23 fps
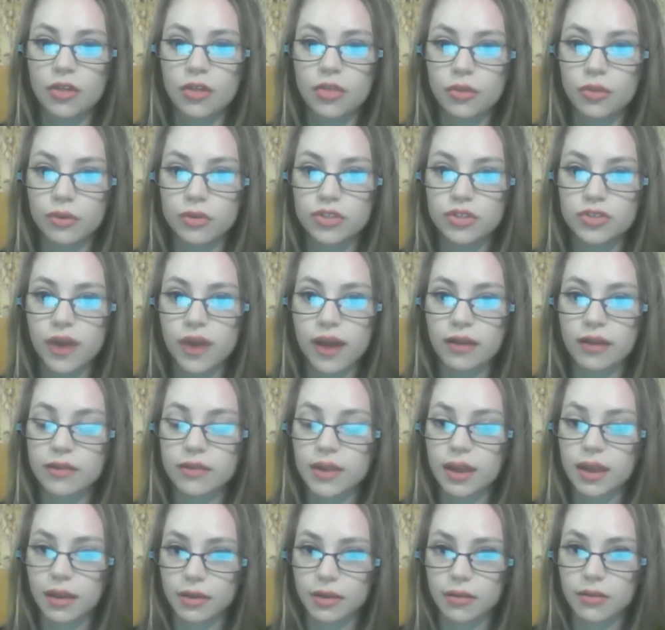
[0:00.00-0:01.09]
Through trial
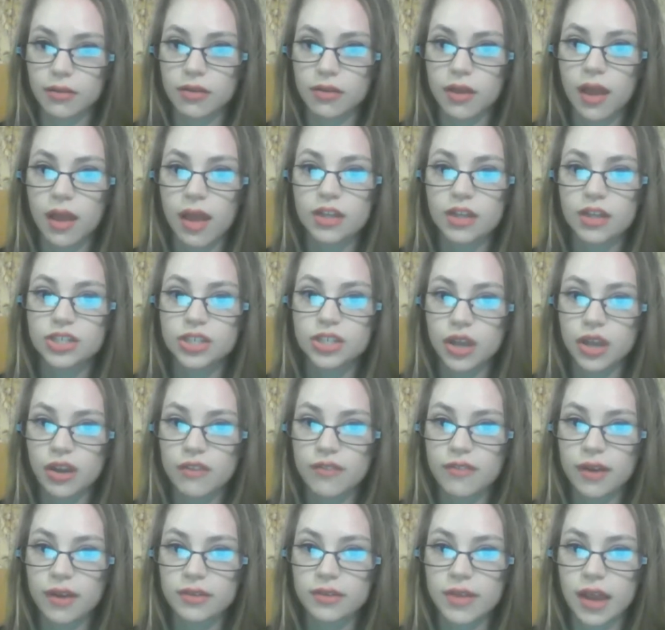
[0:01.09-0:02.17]
and error,
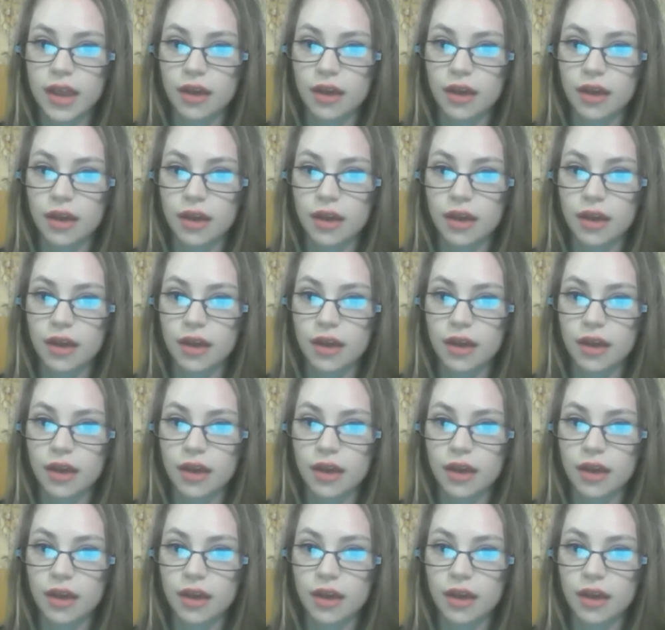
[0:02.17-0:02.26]
Sherif found